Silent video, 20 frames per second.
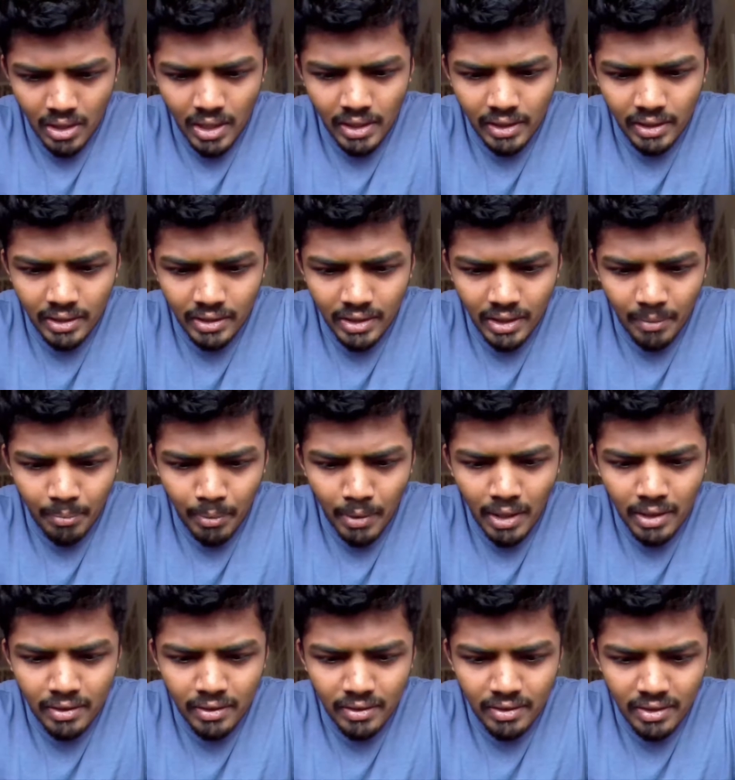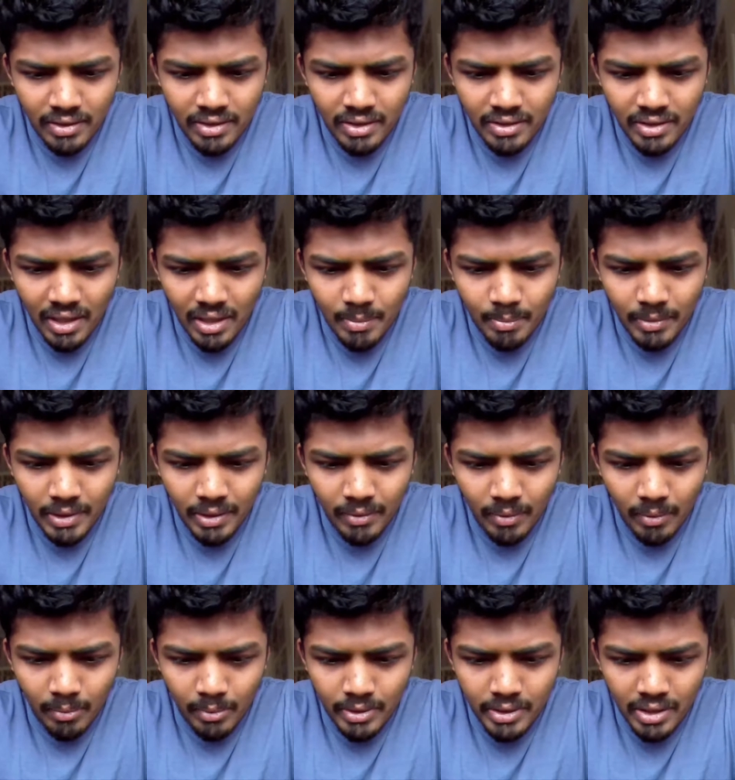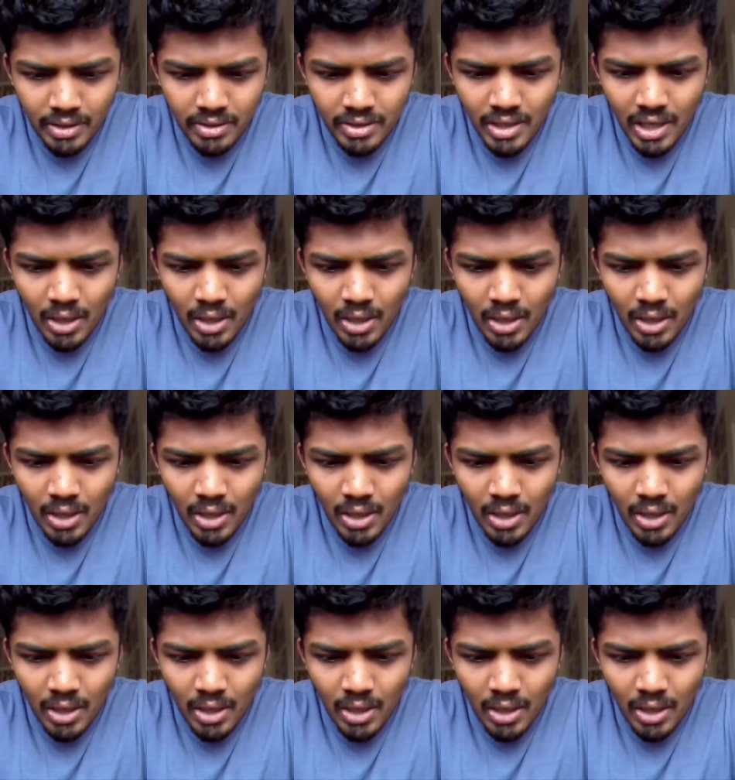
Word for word: and I was like father this is unbelievable just